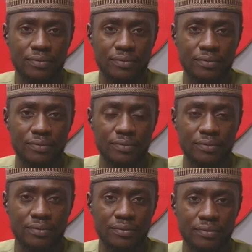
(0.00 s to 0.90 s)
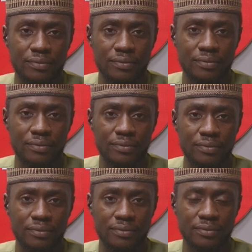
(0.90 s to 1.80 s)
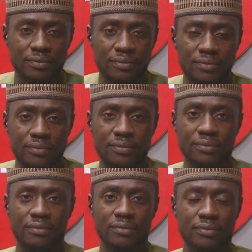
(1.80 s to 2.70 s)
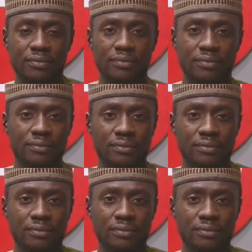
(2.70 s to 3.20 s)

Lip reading: (not speaking)